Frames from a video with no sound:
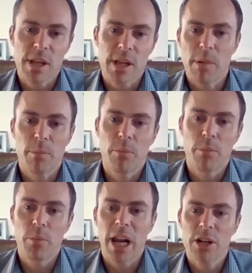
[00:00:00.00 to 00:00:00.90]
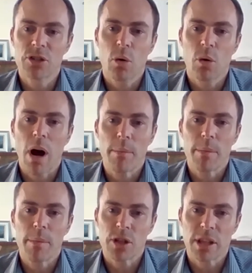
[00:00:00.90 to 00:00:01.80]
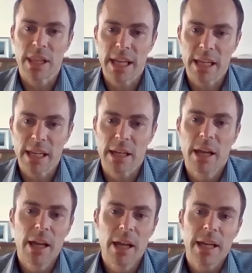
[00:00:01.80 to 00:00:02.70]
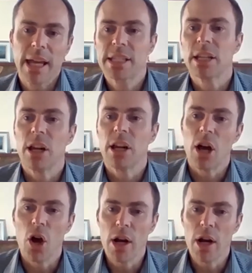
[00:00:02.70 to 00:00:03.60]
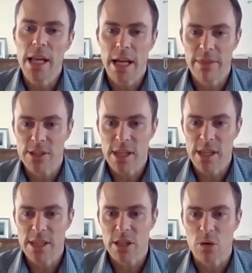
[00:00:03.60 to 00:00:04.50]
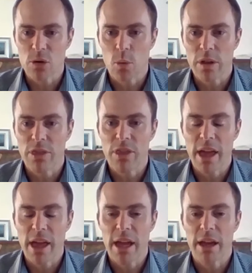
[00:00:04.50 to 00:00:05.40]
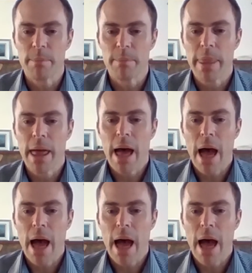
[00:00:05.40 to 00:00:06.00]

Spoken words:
summer production requirements so that they can get in earlier in the season with their